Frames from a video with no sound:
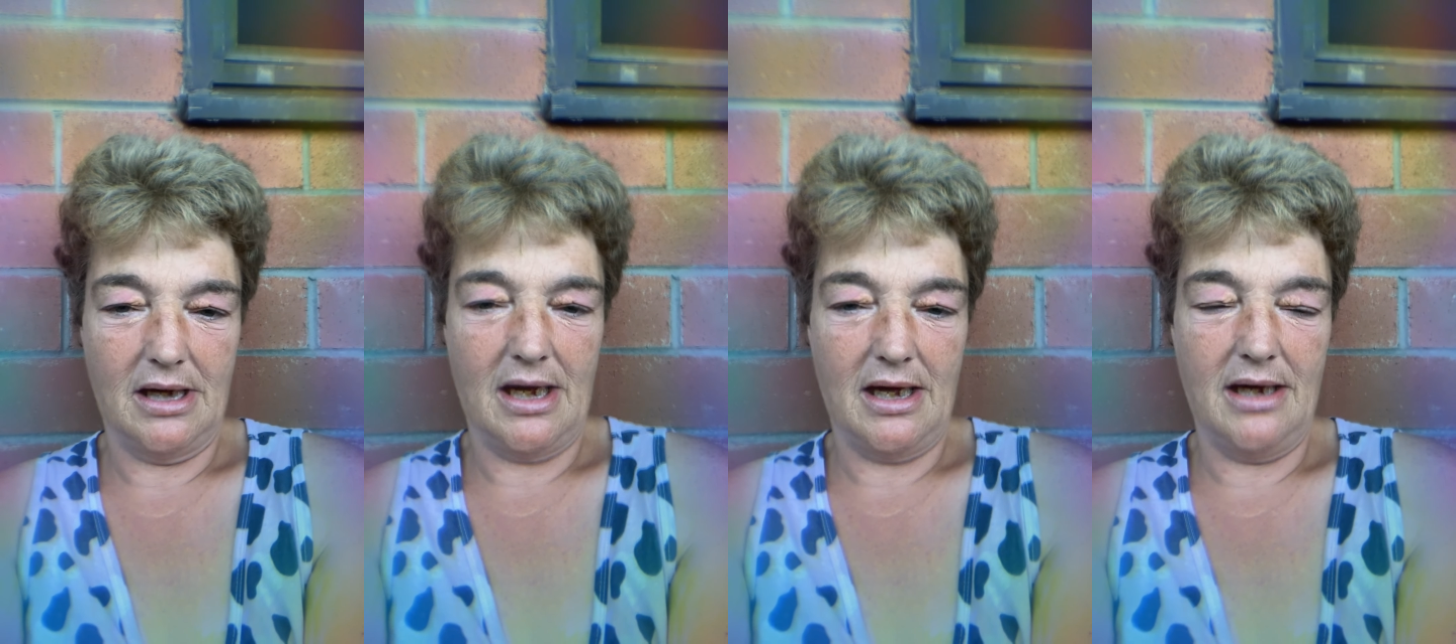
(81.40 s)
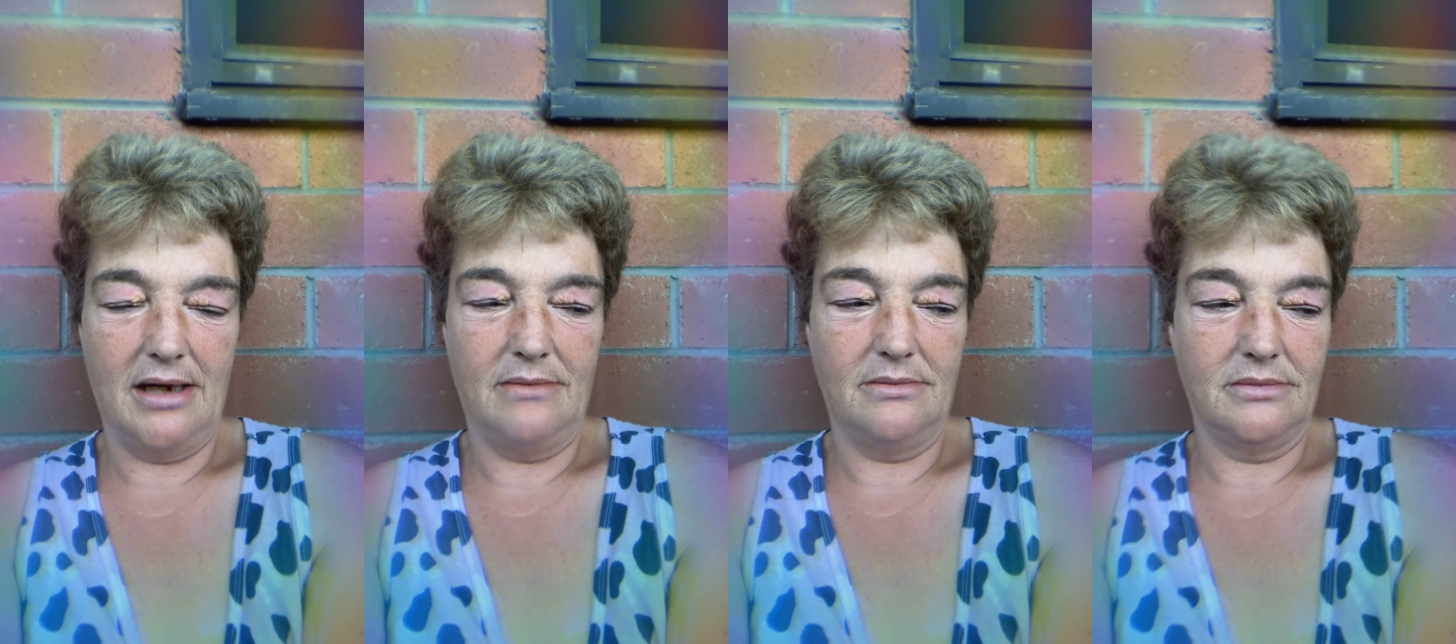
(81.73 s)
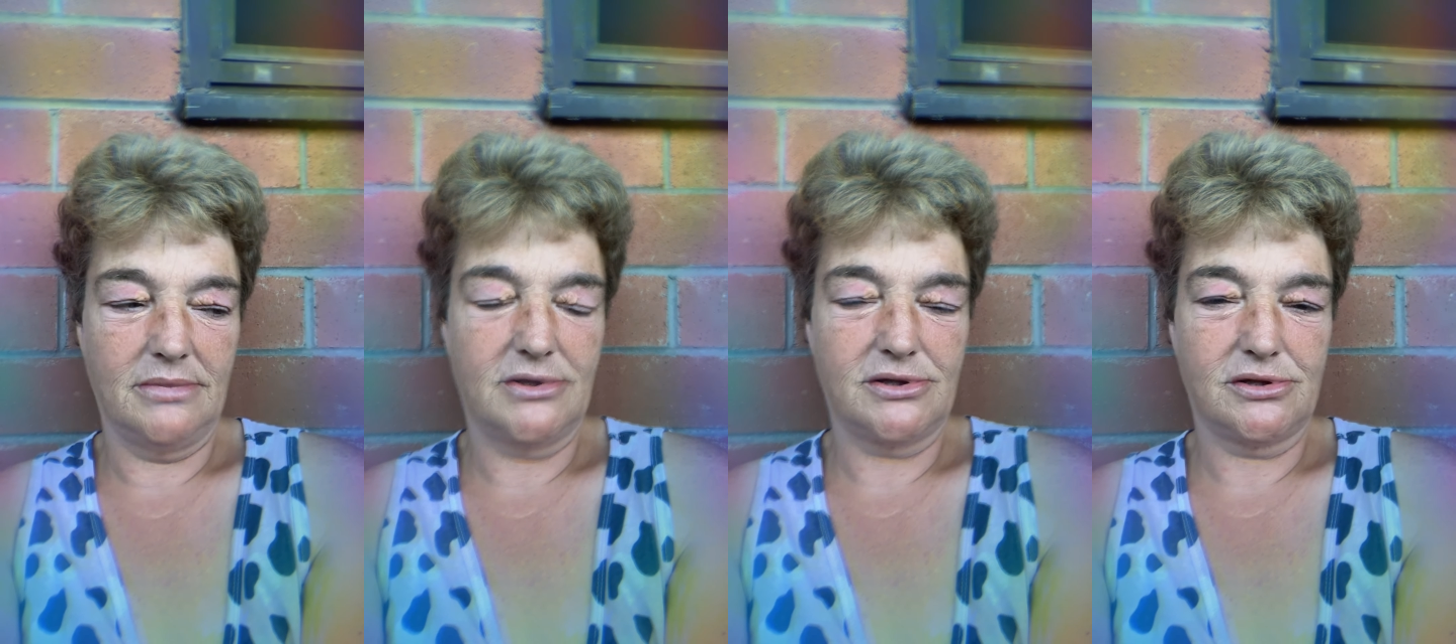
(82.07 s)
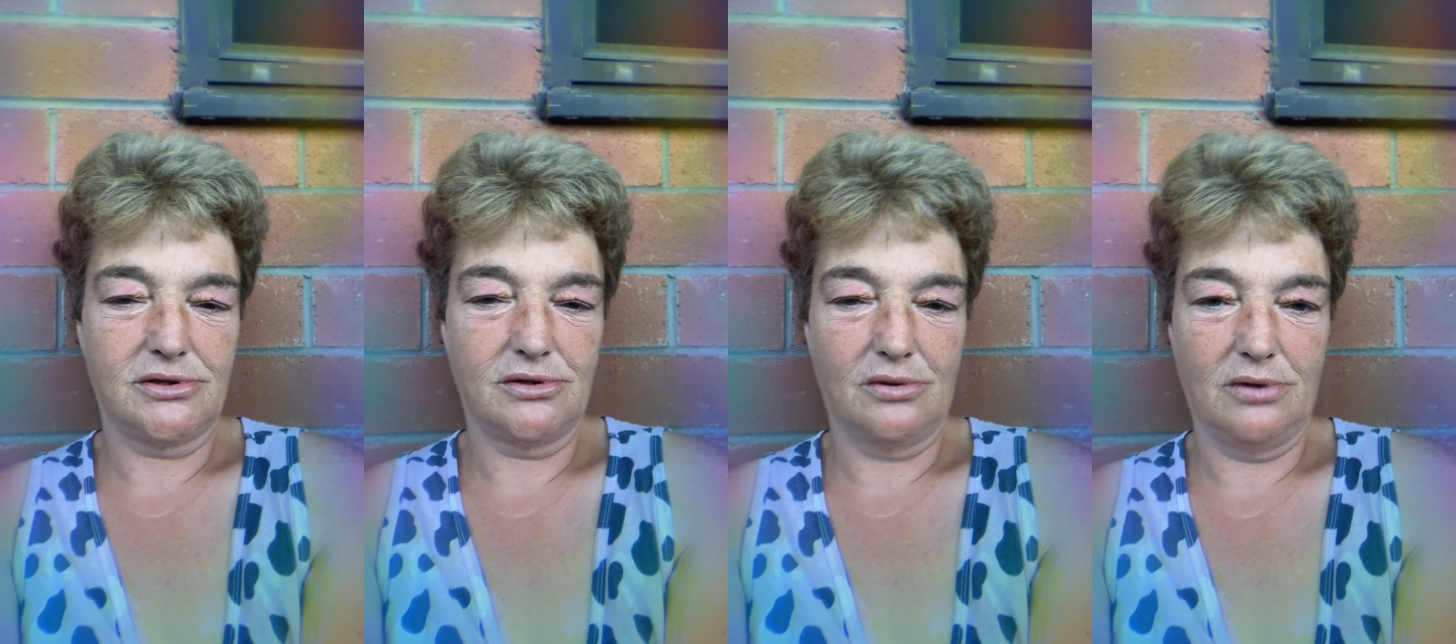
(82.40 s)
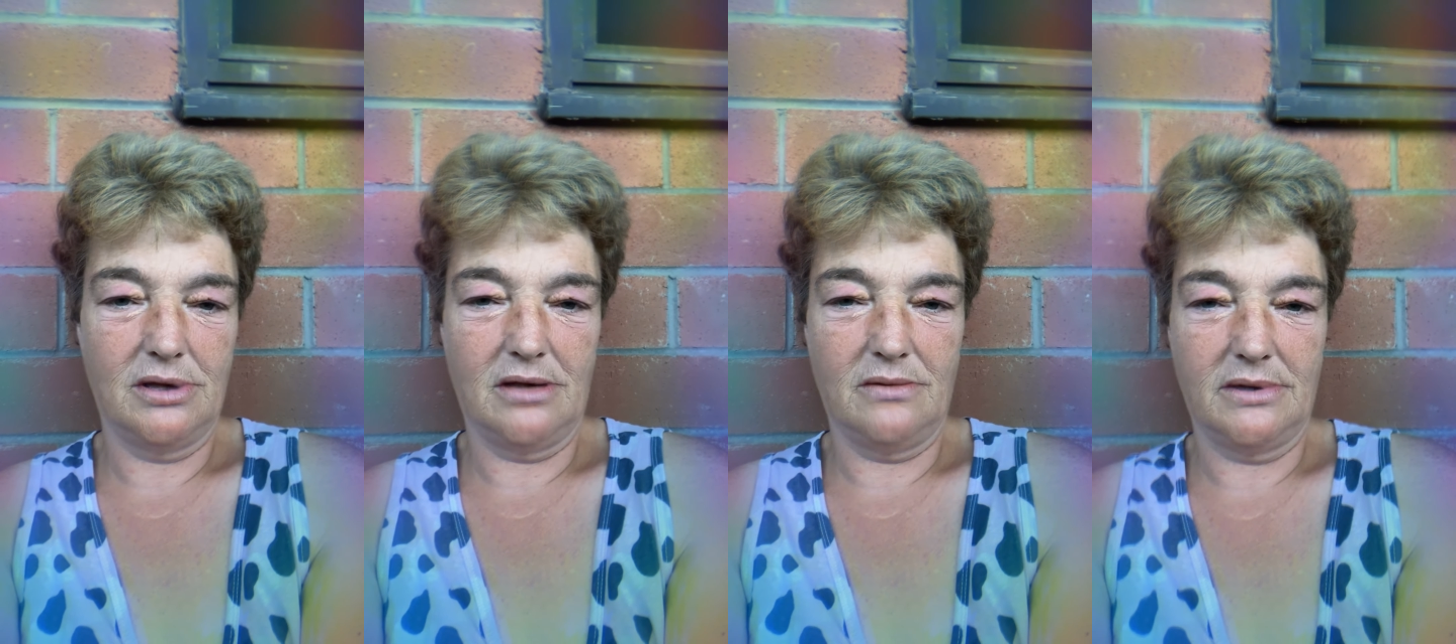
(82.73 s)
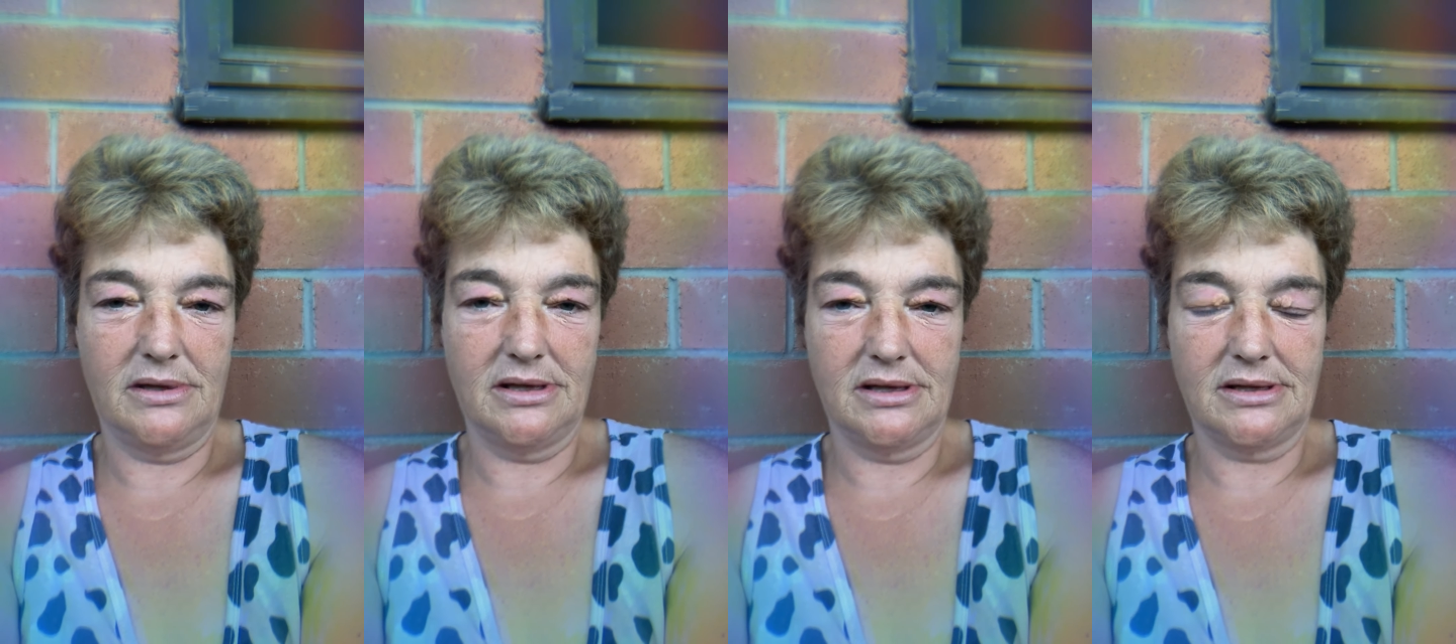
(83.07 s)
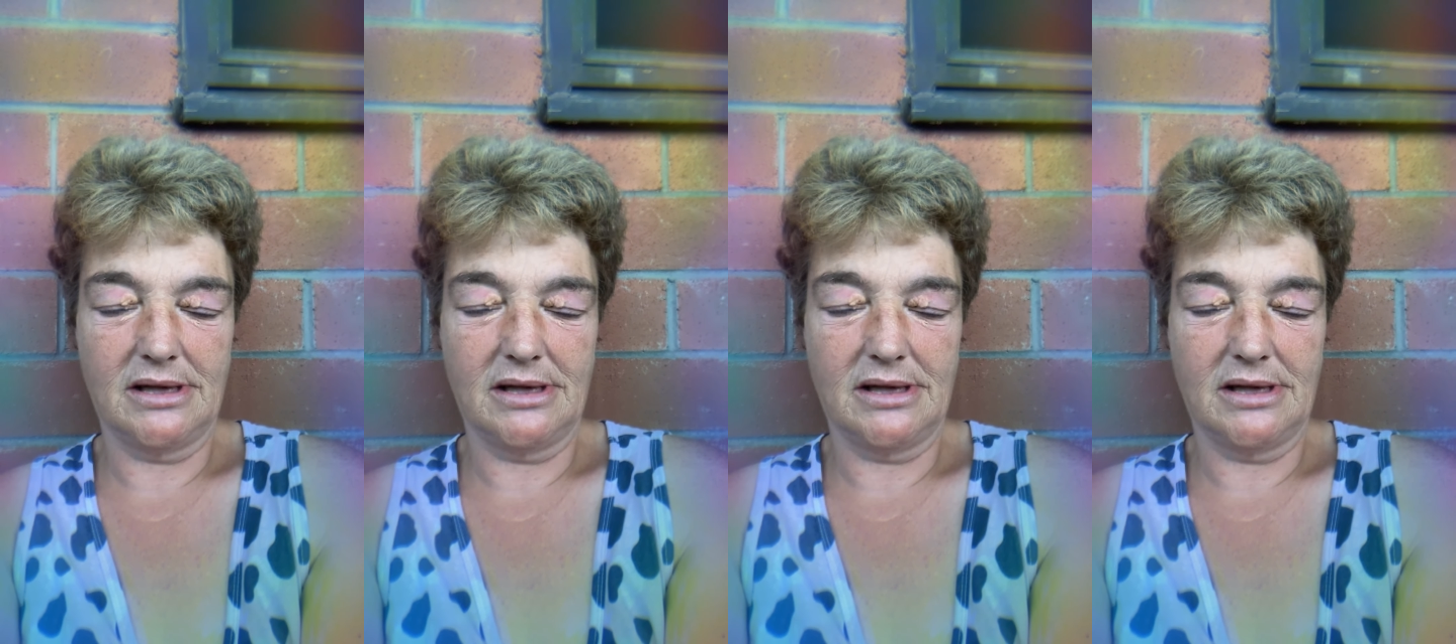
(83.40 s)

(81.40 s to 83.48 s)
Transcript: I'm so done with this.